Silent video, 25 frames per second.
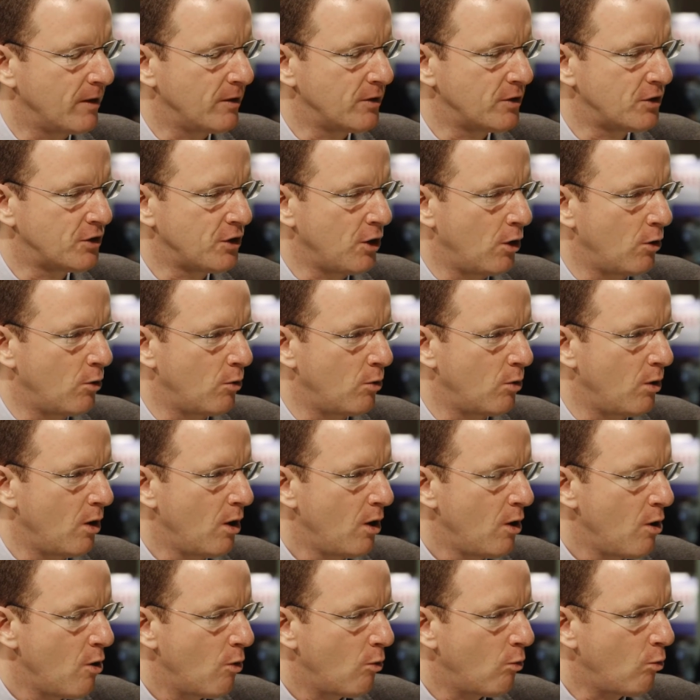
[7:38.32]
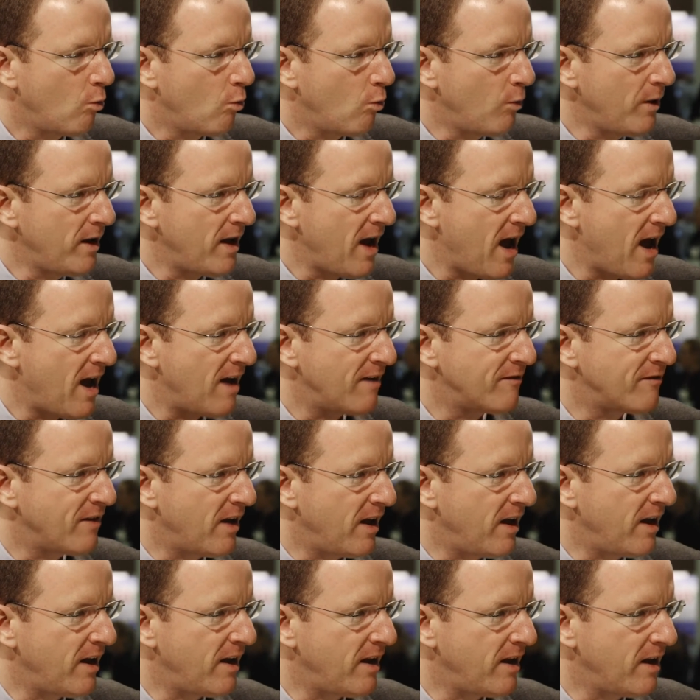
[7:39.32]
So we have
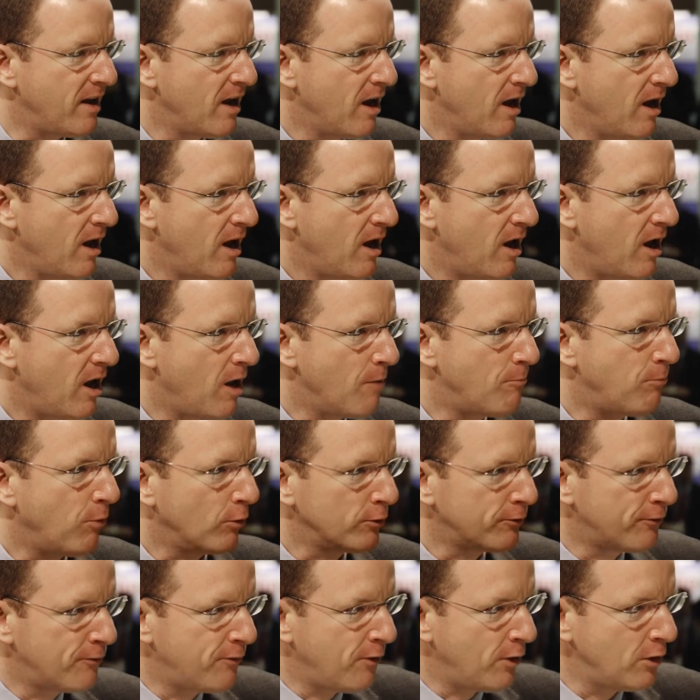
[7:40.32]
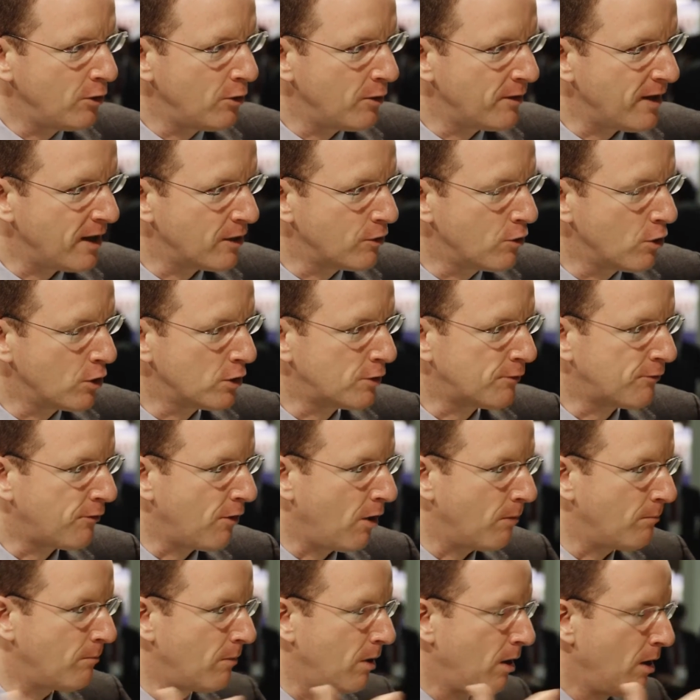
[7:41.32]
a portfolio that goes
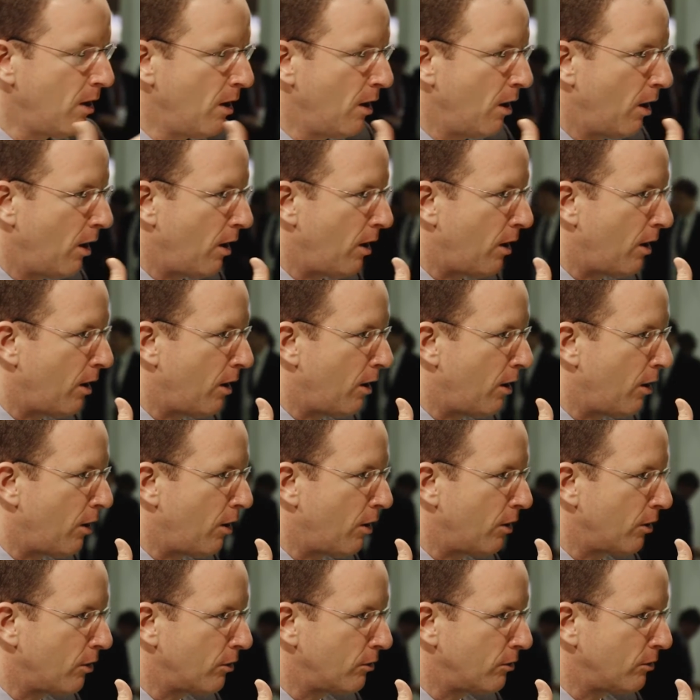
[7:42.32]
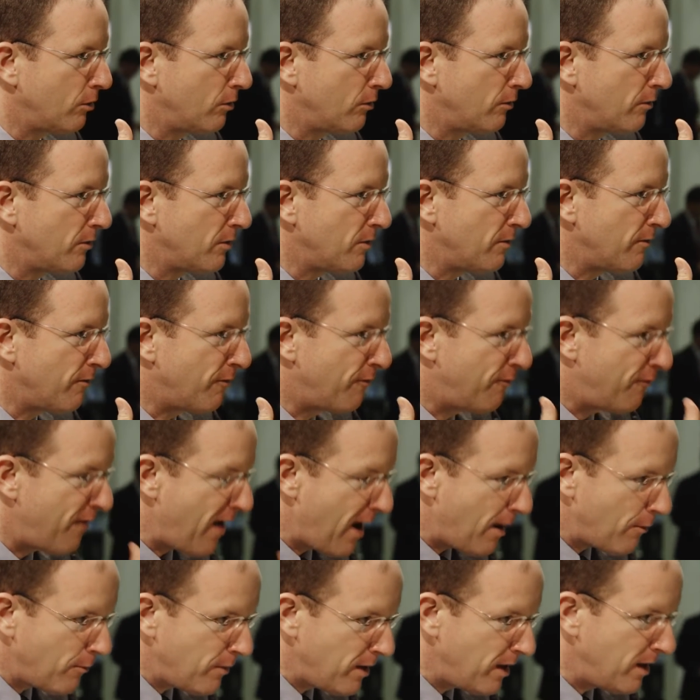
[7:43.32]
from
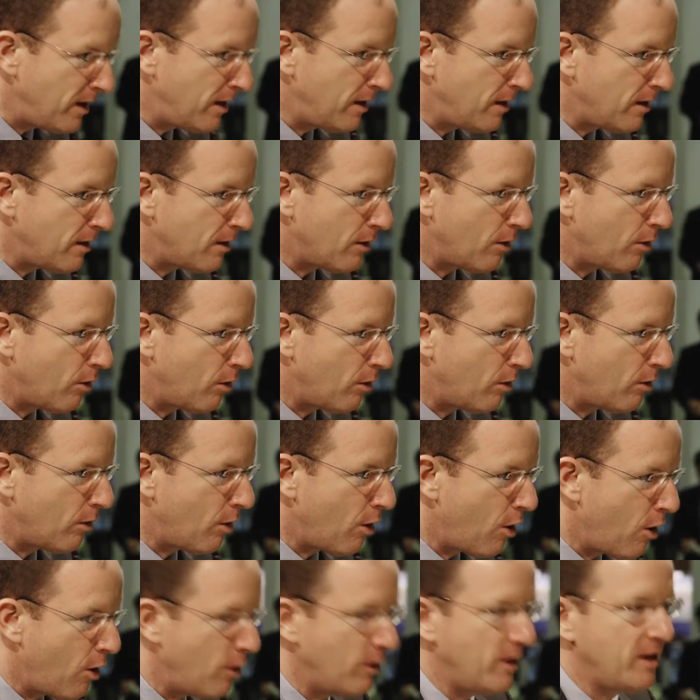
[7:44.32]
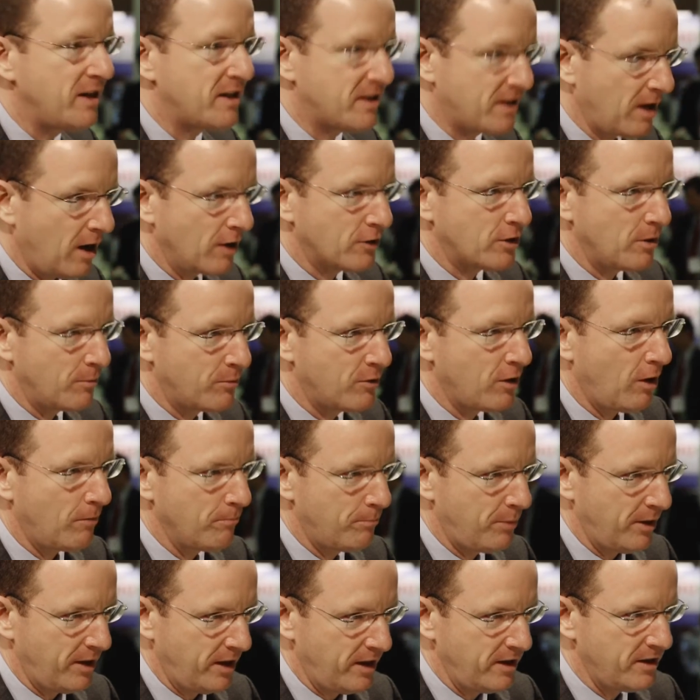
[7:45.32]
very early startup
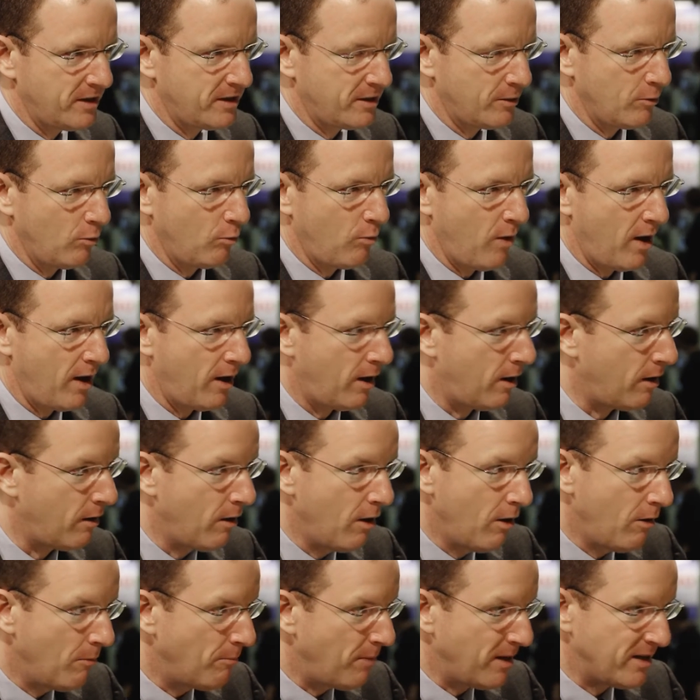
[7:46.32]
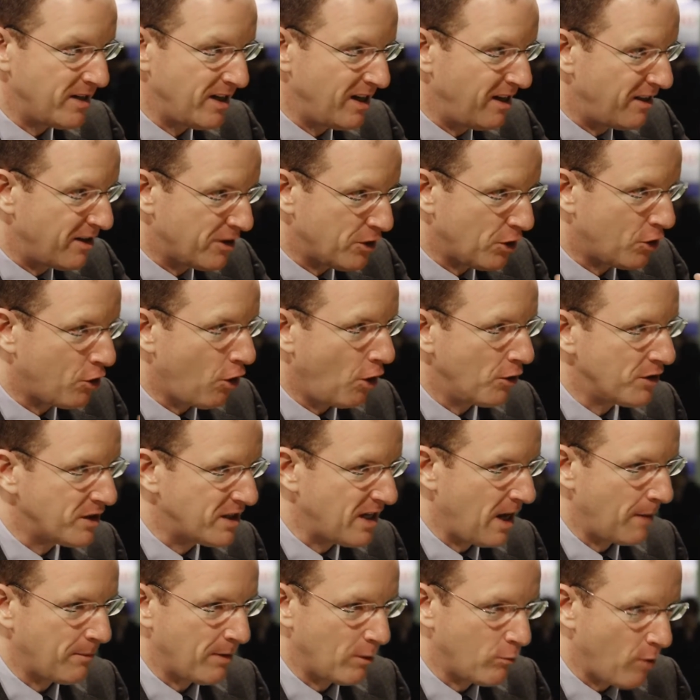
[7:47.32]
companies where basically there's a
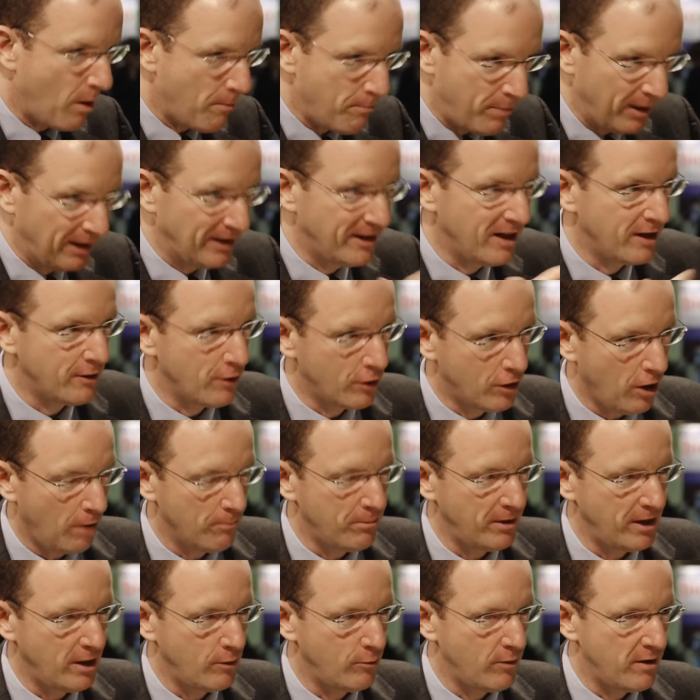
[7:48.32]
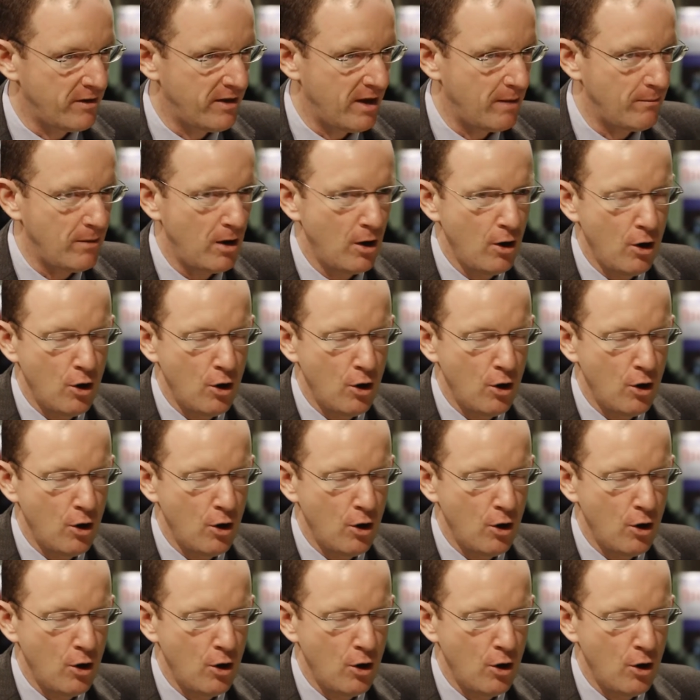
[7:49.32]
concept and we're building the company with them,